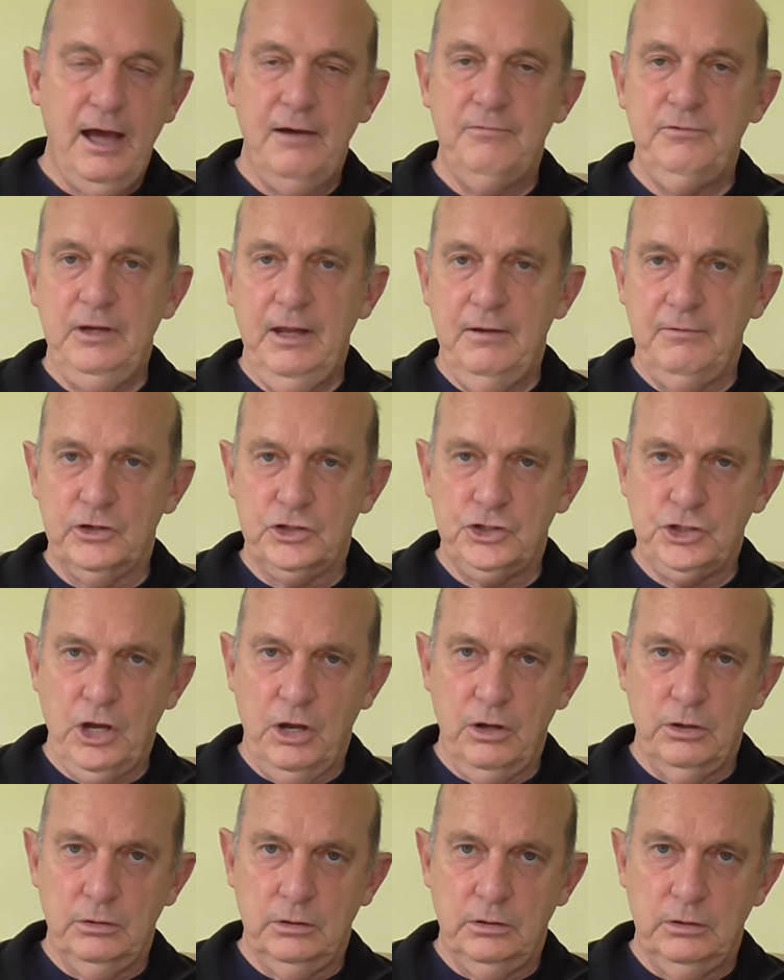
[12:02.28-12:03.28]
have never
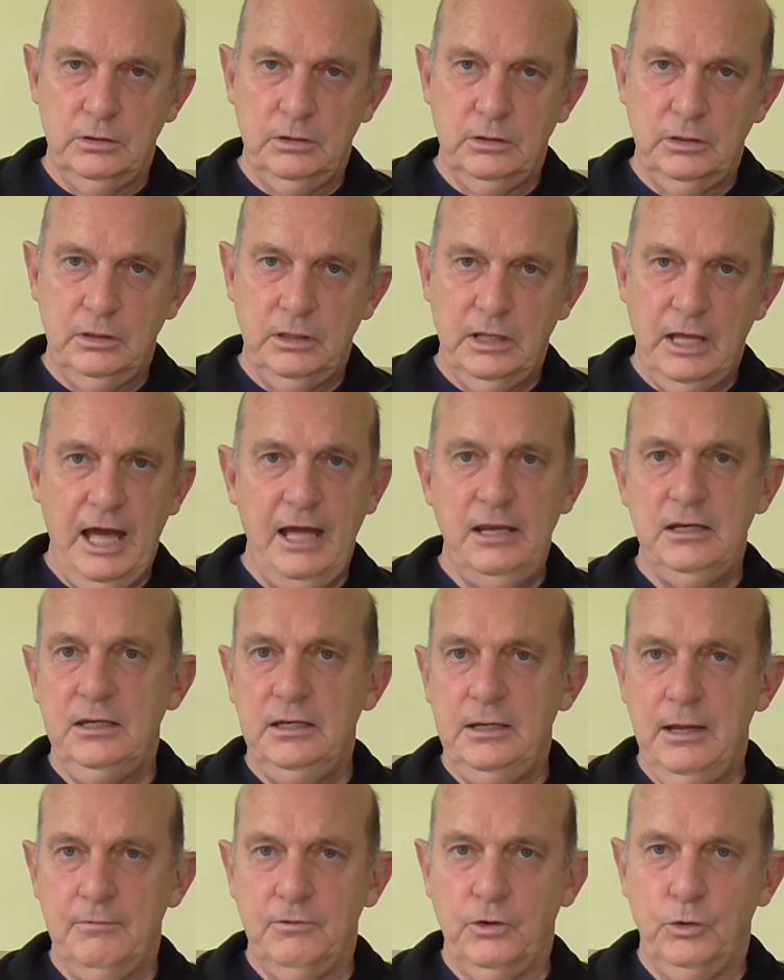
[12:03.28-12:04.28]
shown
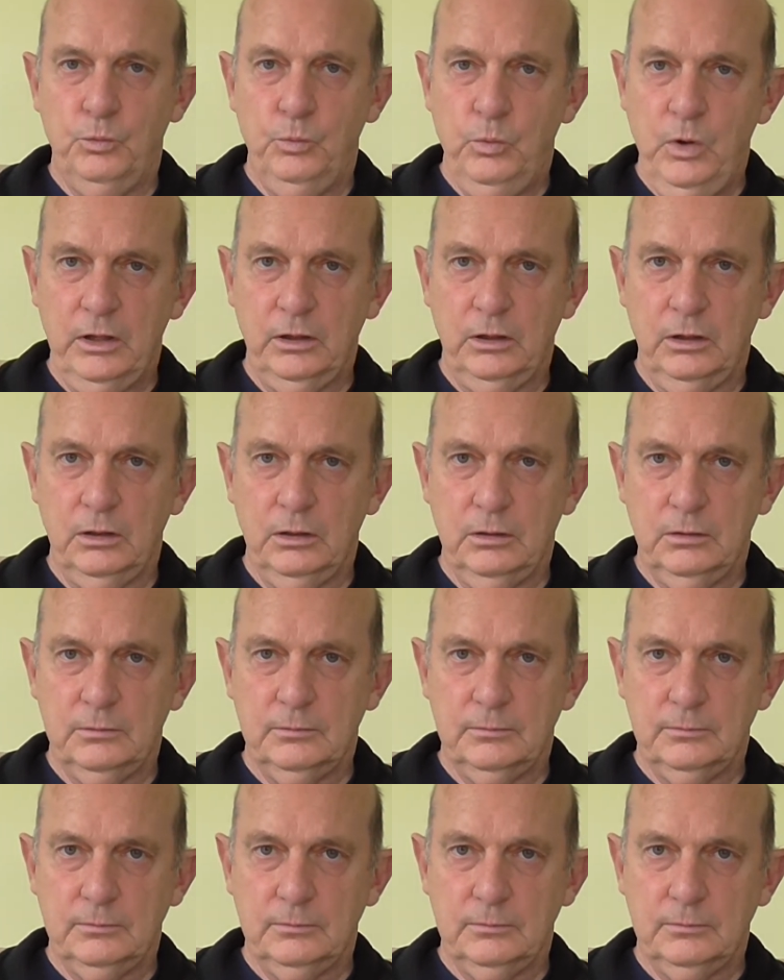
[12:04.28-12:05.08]
and never will.